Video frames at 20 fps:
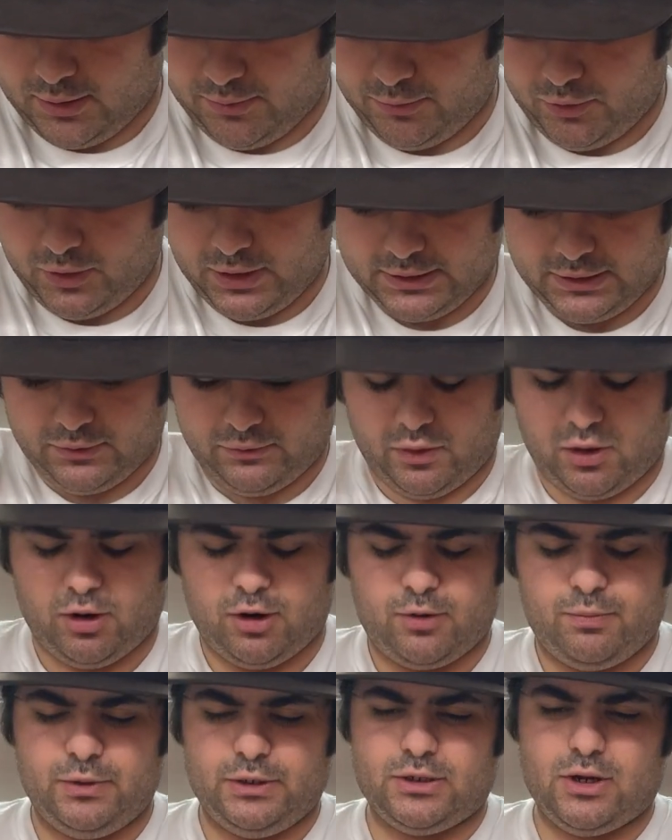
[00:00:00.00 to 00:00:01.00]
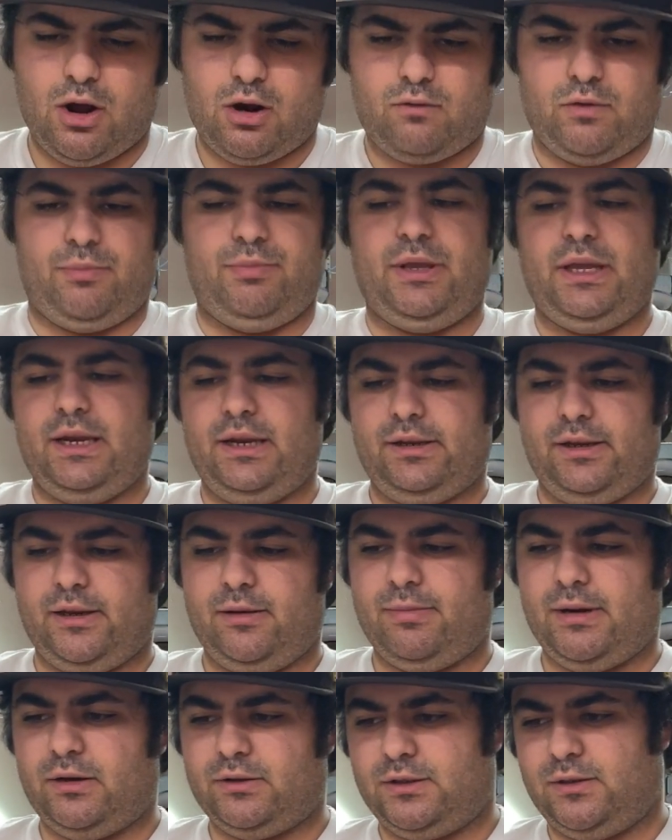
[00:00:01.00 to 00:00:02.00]
You guys have heard me talk repeatedly
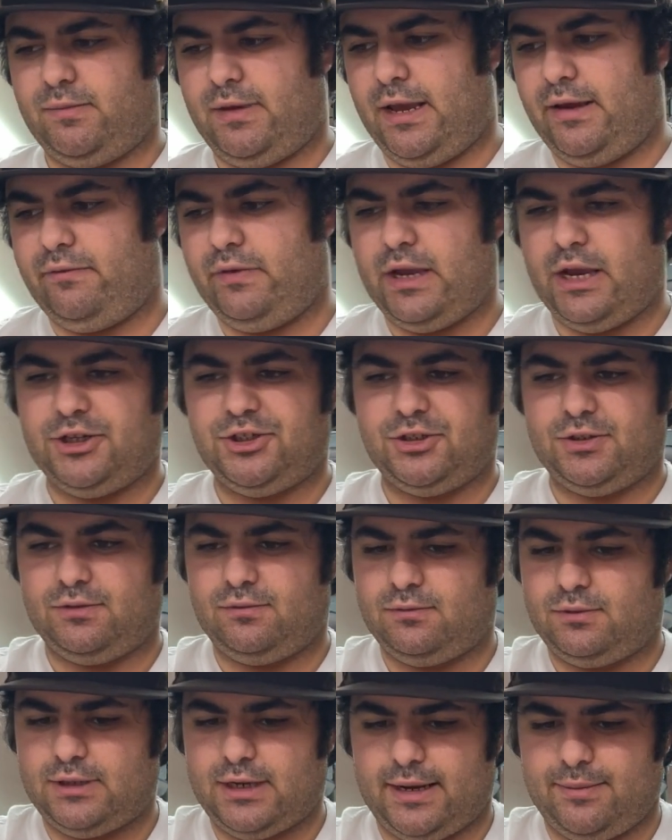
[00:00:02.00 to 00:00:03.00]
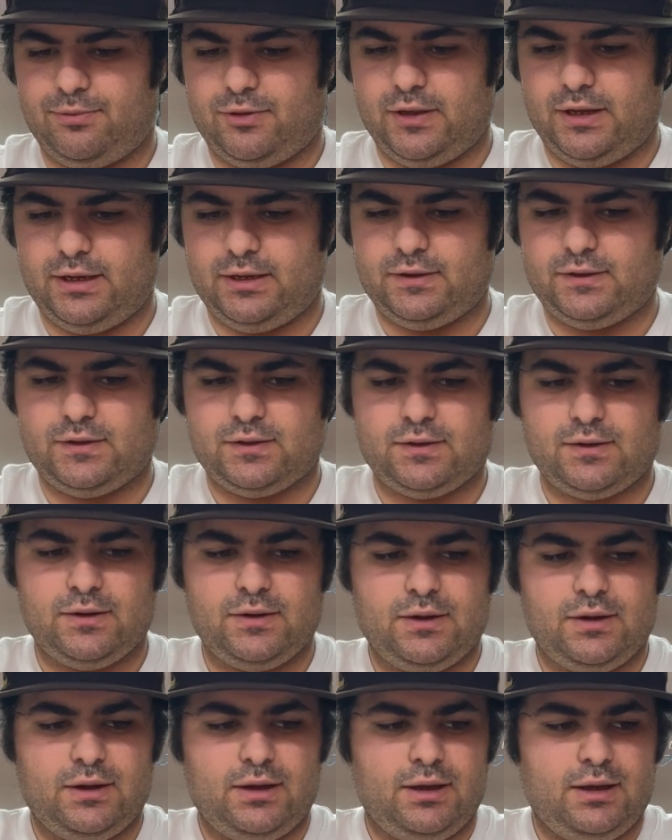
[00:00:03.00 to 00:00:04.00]
about some aviation type things,
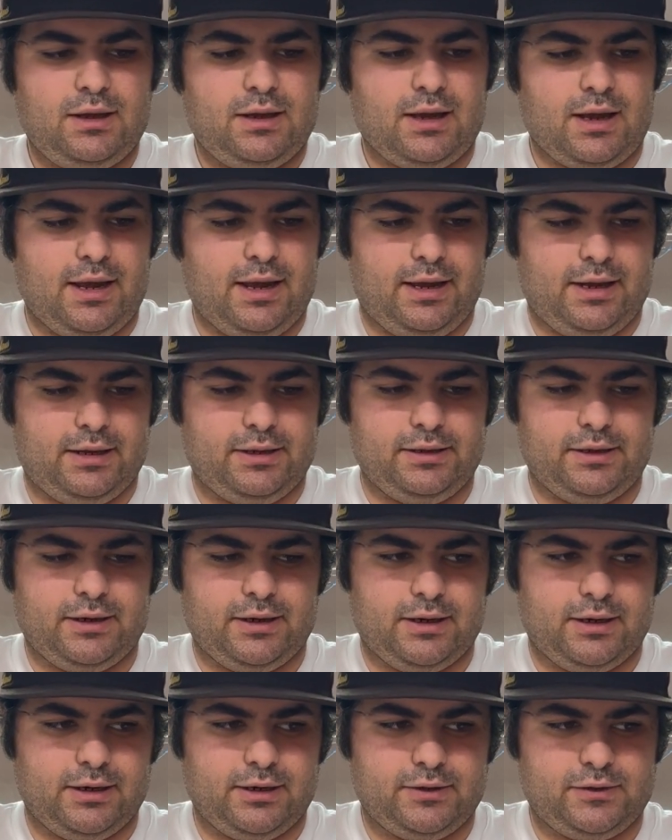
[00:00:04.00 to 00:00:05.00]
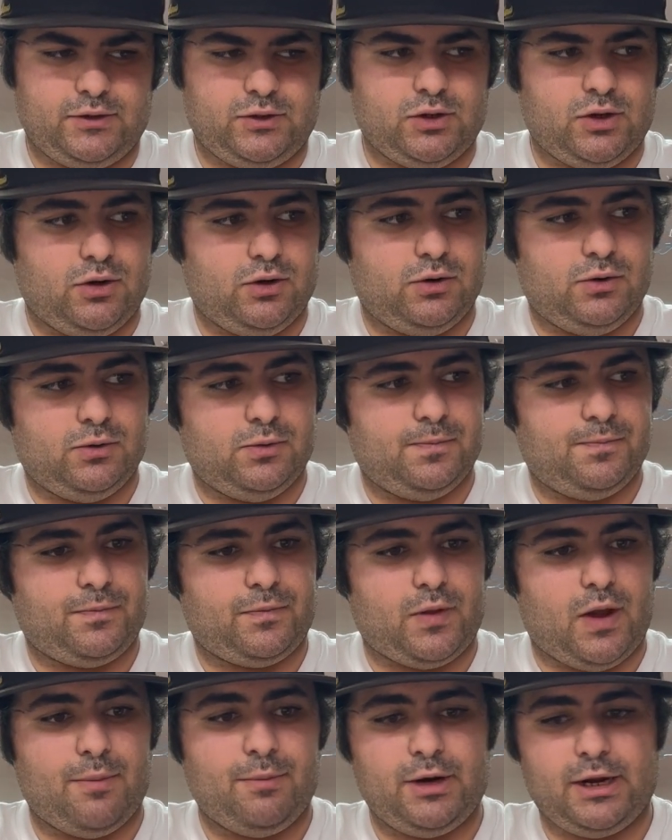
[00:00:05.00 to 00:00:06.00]
and so
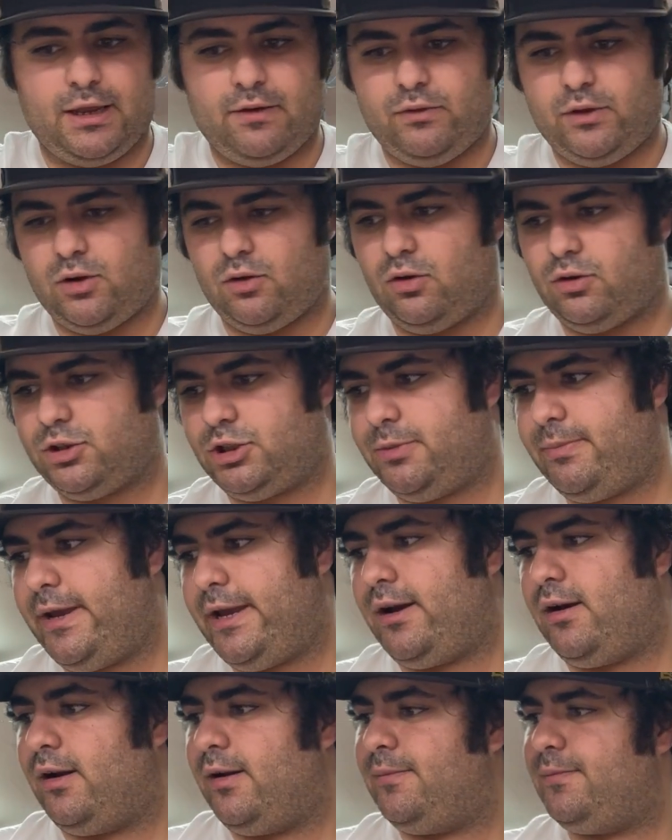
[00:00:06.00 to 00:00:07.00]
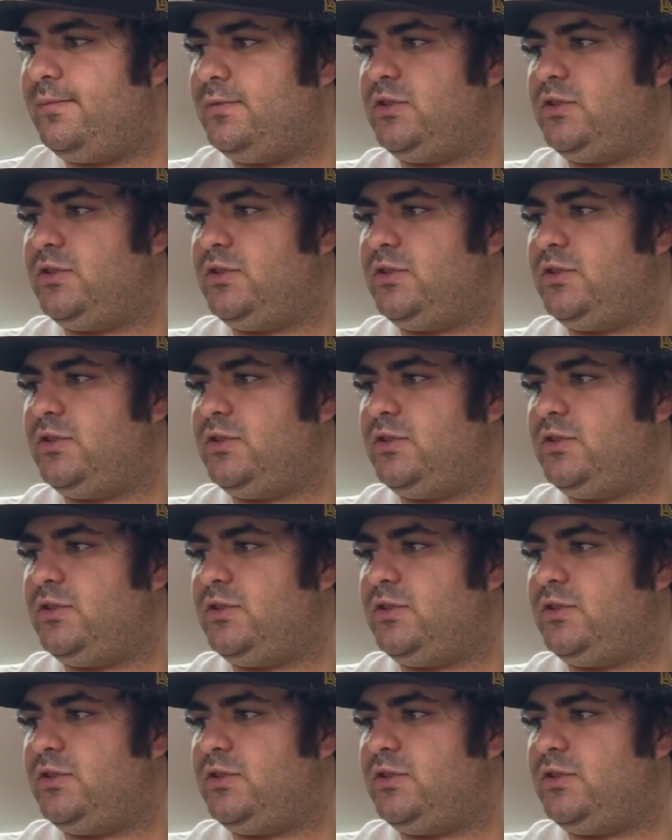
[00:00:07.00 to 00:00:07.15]
I'm going to give you the whole shebang on it.